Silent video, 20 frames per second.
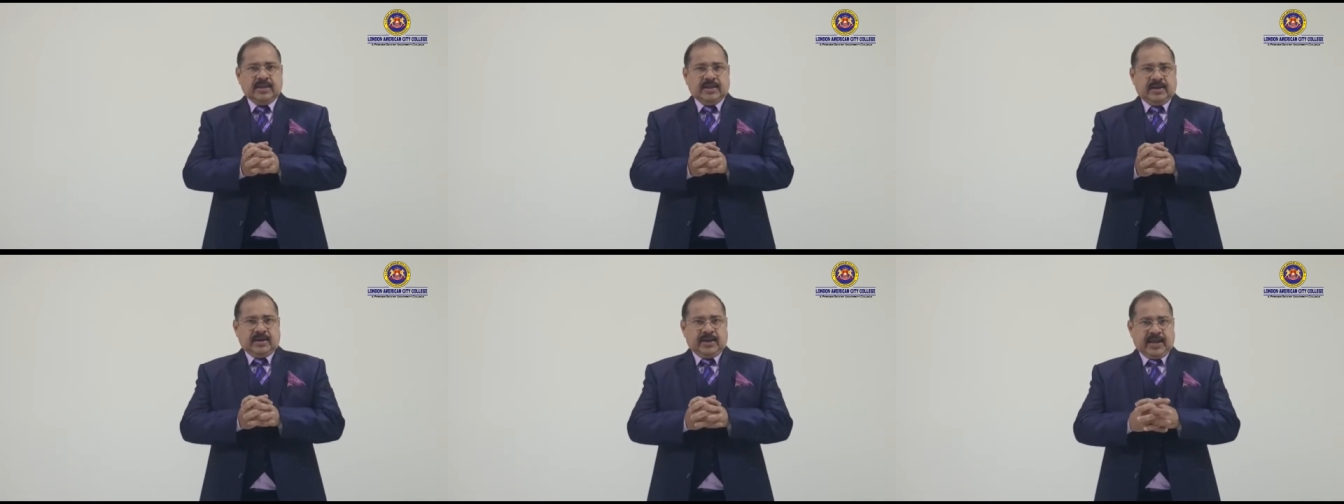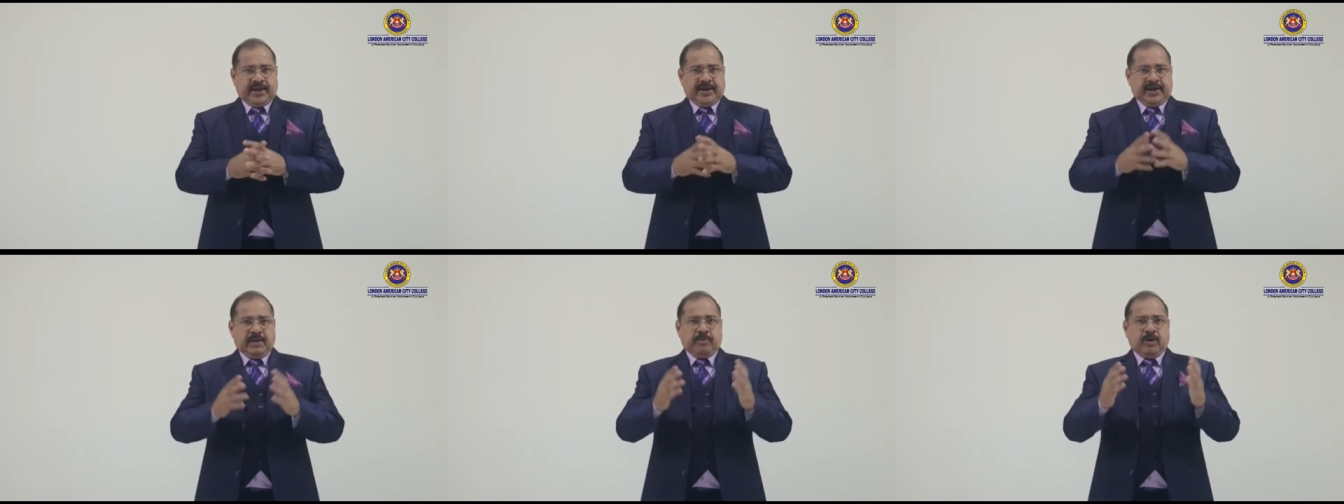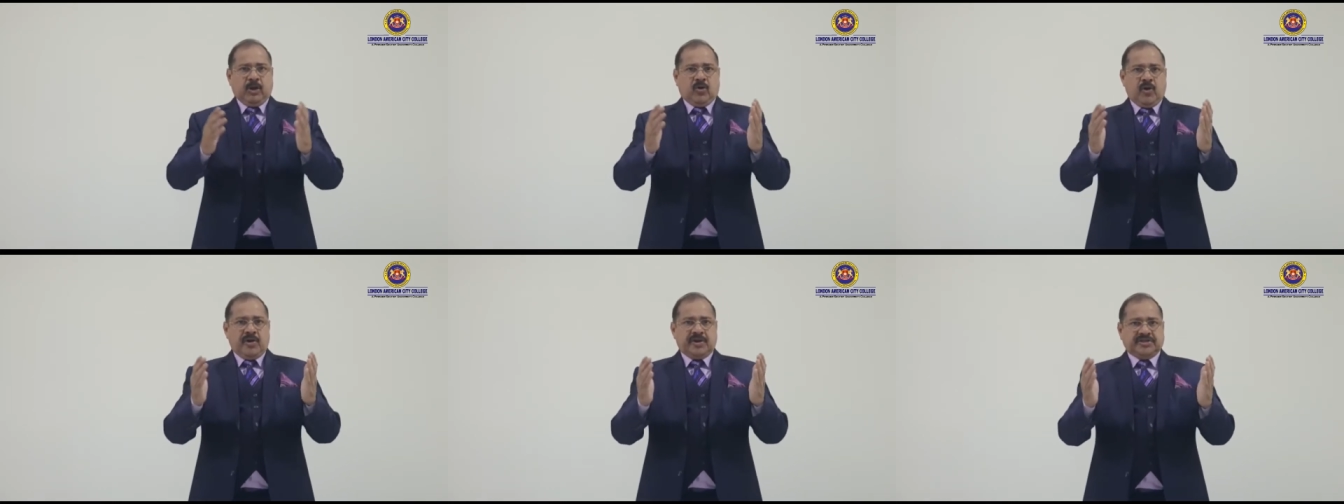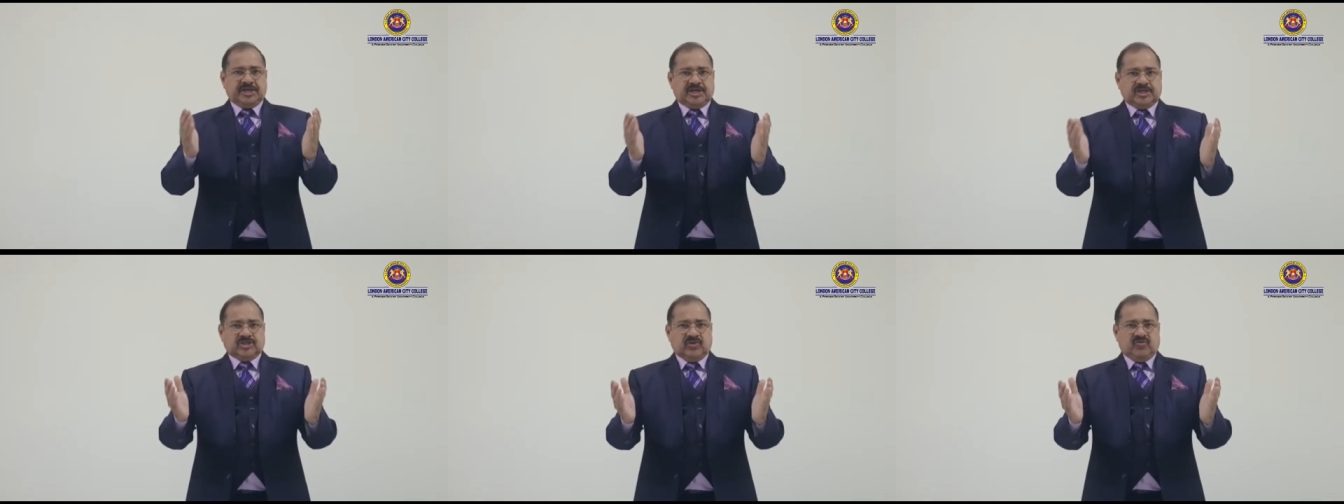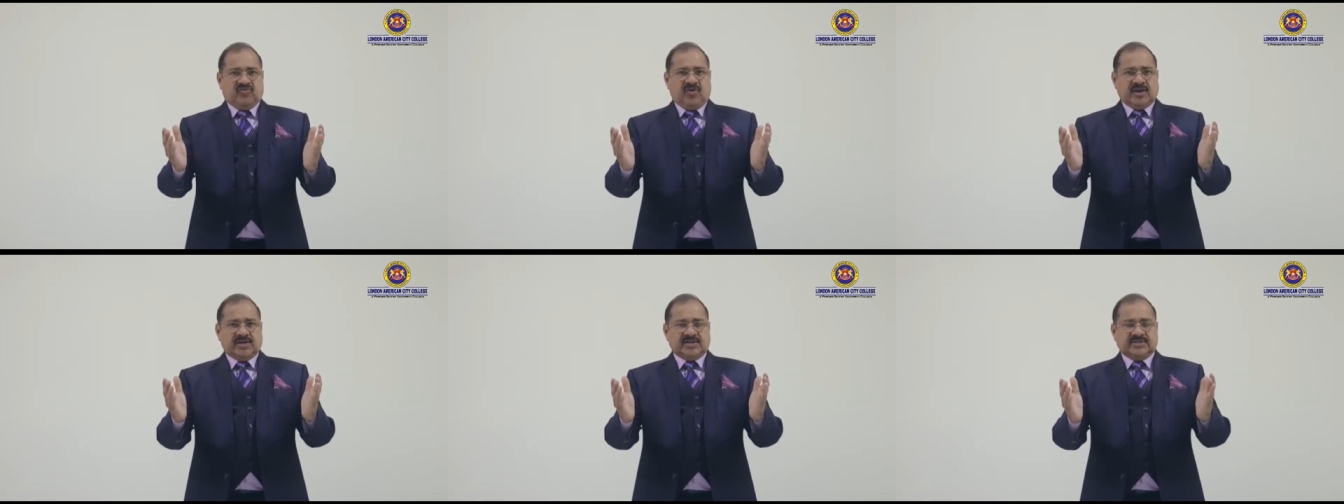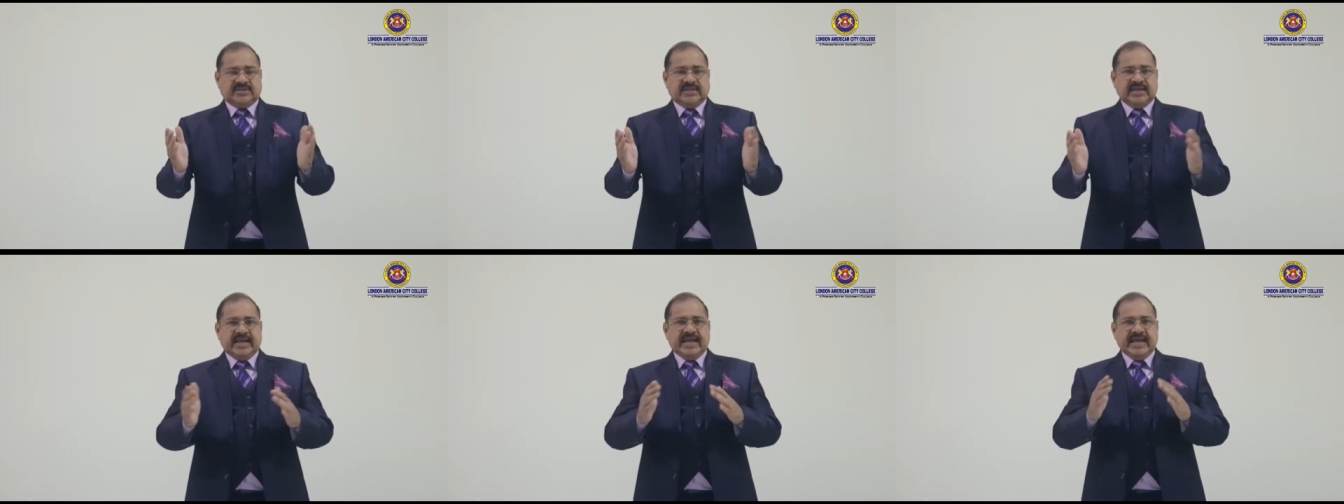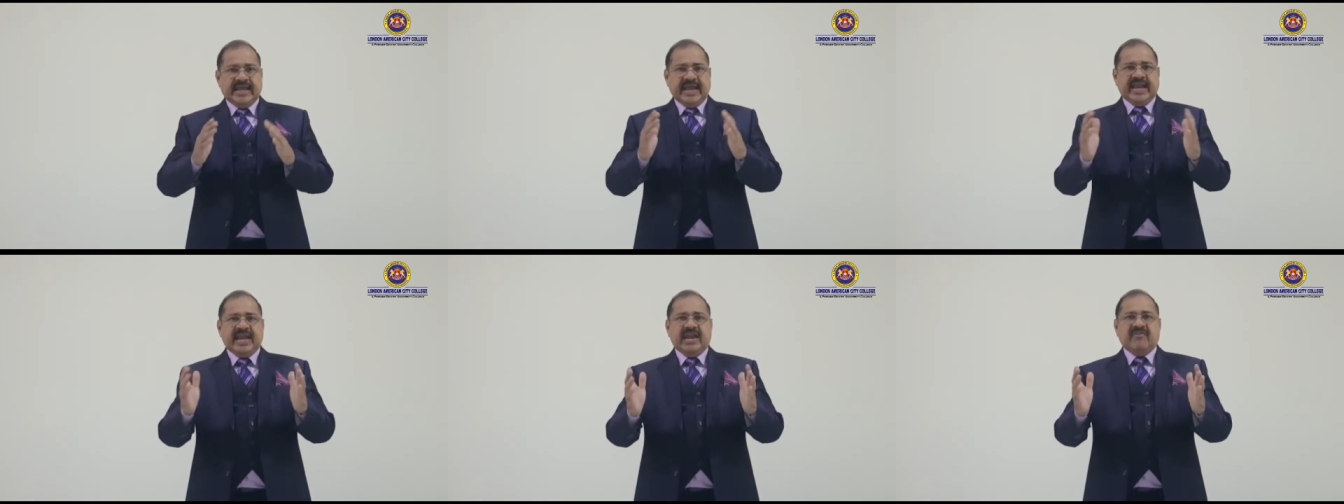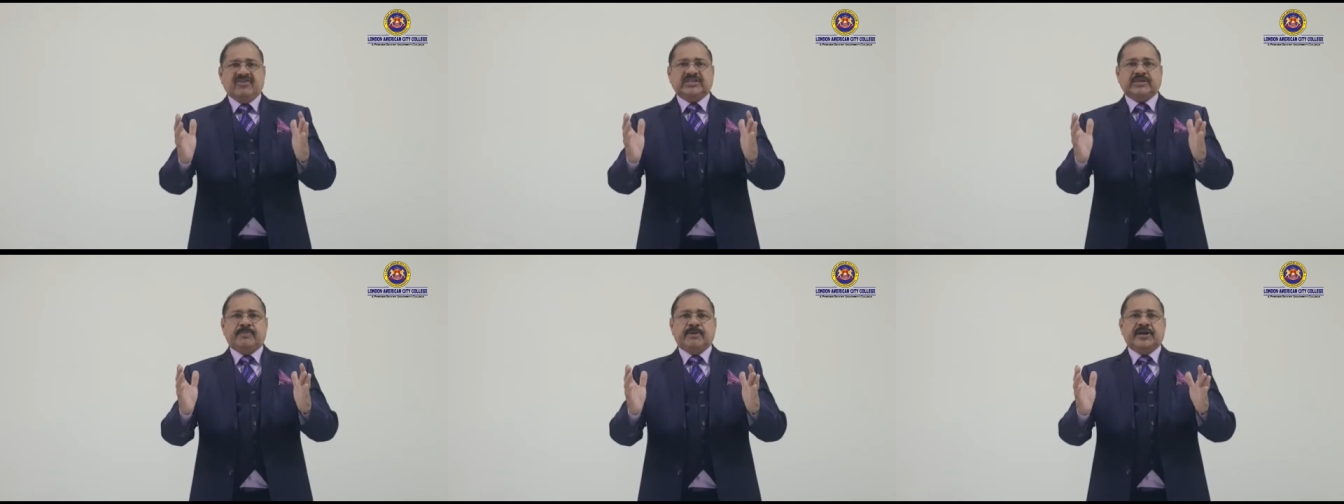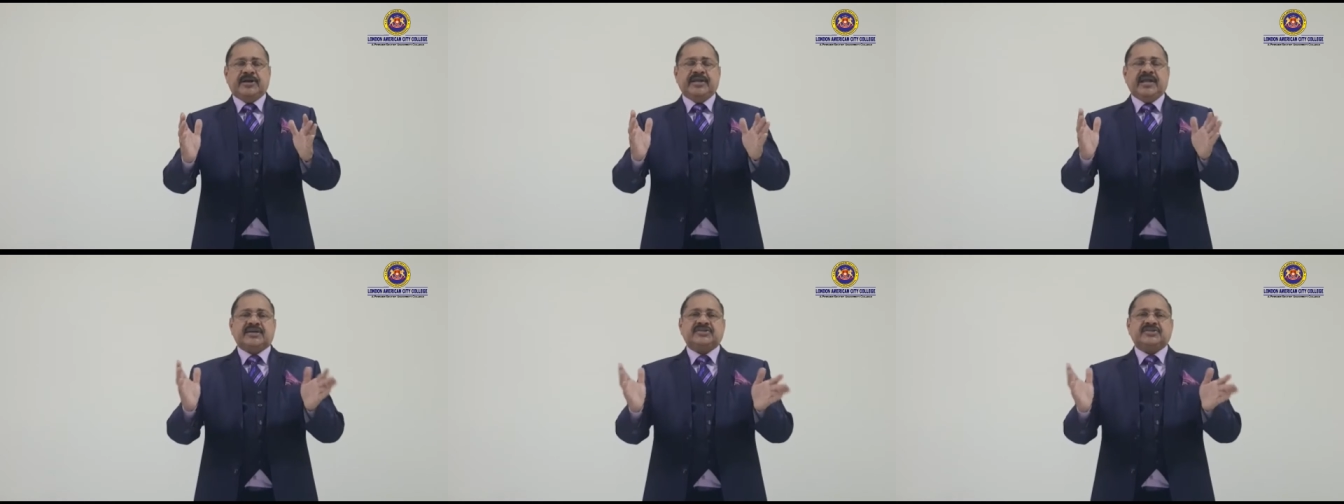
like double conversions of funds, indivisibility,